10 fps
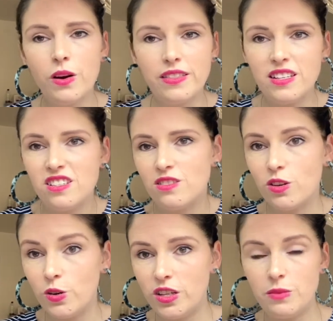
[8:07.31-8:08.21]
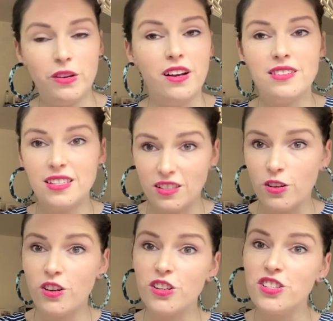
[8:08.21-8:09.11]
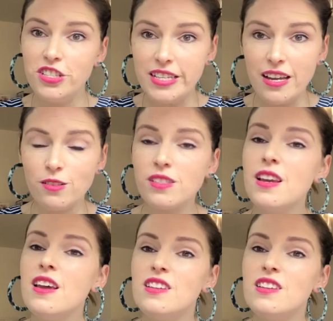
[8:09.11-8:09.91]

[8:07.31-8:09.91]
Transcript: and that's just not a good experience. That's going to cost you sales.